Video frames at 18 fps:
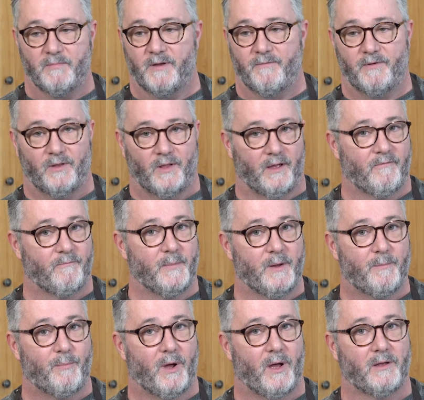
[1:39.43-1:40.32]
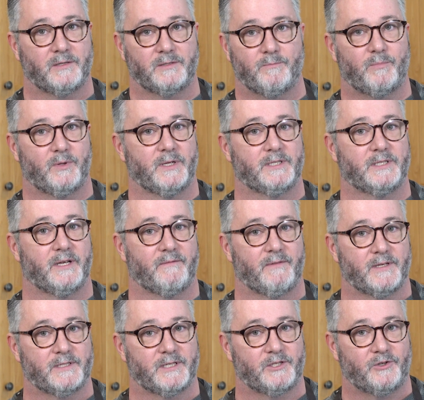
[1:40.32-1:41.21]
If you love meatballs, please give
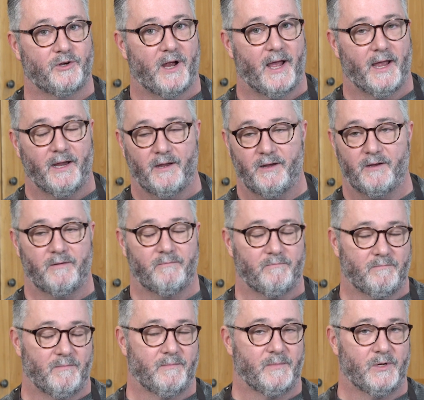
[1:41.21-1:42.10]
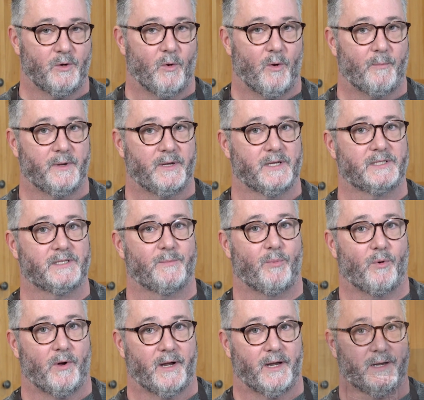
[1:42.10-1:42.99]
this a try. You won't be
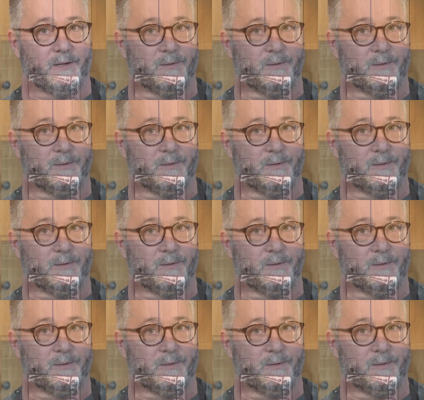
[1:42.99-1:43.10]
disappointed.